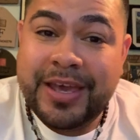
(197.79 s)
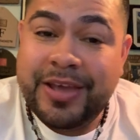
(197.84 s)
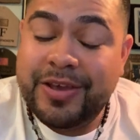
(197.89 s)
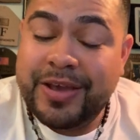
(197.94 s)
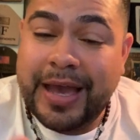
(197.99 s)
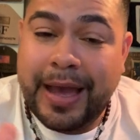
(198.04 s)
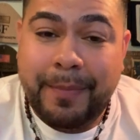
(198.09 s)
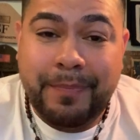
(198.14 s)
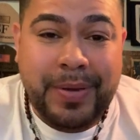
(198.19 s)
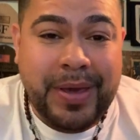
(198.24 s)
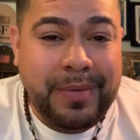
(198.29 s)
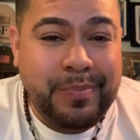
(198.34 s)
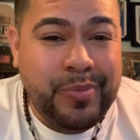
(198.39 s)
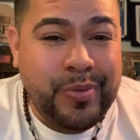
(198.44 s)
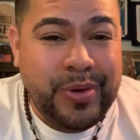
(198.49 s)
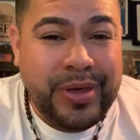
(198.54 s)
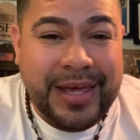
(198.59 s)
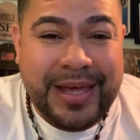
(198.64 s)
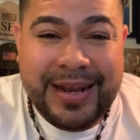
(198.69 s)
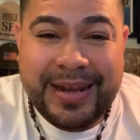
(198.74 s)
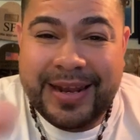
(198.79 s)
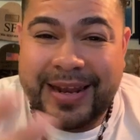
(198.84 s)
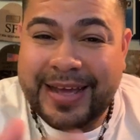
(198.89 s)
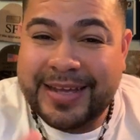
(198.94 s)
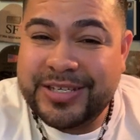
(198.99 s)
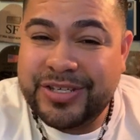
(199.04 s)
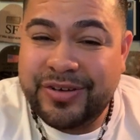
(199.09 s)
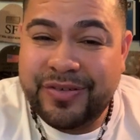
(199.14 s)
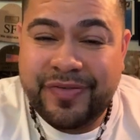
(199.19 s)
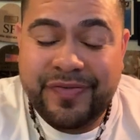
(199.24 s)
Got people yelling
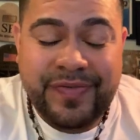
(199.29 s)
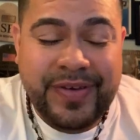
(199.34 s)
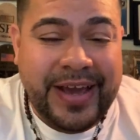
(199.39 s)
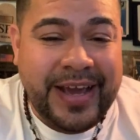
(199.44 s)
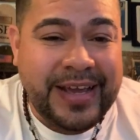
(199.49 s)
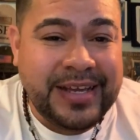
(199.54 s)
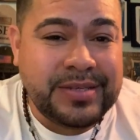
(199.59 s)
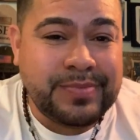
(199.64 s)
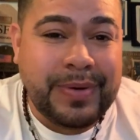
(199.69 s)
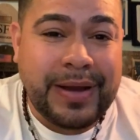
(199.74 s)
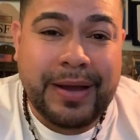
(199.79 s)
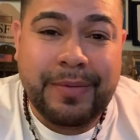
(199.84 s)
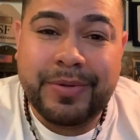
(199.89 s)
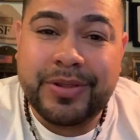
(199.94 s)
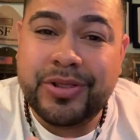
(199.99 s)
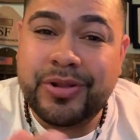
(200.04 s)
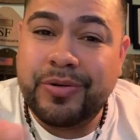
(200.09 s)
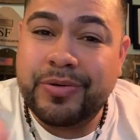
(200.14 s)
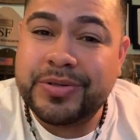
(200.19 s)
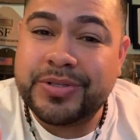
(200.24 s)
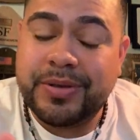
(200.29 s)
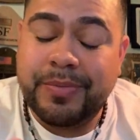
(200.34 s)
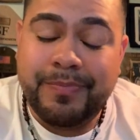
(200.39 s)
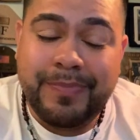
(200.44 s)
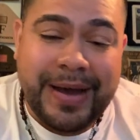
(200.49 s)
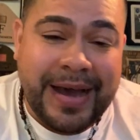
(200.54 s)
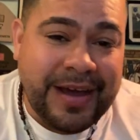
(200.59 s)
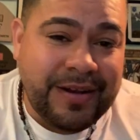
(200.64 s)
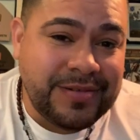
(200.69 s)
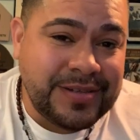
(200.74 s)
at your face, probably throwing some
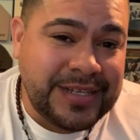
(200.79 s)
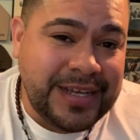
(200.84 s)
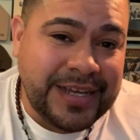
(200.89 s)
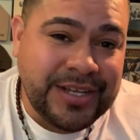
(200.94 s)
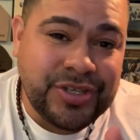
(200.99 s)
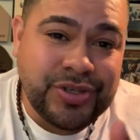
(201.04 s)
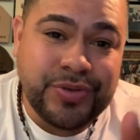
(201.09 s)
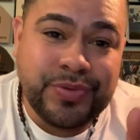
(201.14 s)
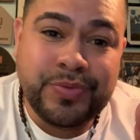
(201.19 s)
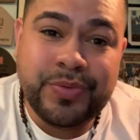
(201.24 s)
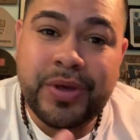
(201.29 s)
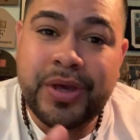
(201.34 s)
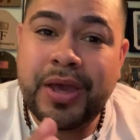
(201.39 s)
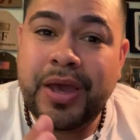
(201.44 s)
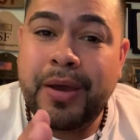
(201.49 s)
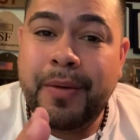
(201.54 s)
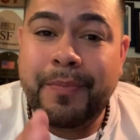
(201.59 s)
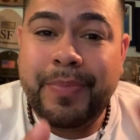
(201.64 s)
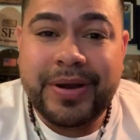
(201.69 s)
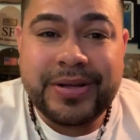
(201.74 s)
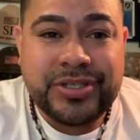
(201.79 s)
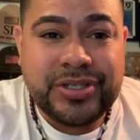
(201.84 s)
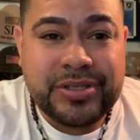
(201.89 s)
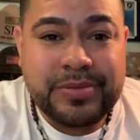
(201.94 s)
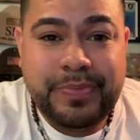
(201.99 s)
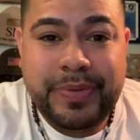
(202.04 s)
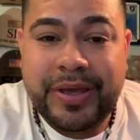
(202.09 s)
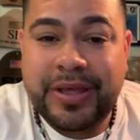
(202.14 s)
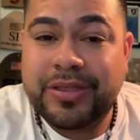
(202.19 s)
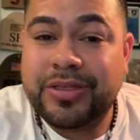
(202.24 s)
bottles at you, punches
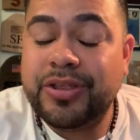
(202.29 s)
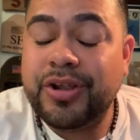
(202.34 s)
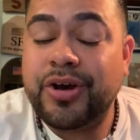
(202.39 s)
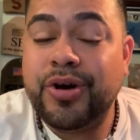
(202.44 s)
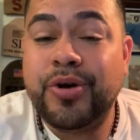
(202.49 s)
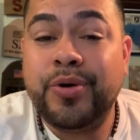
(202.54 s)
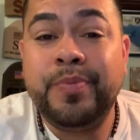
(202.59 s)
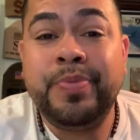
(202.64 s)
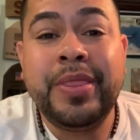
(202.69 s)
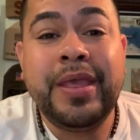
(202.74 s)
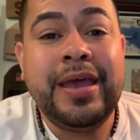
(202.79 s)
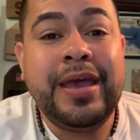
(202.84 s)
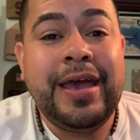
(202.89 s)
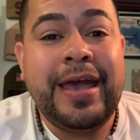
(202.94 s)
being thrown.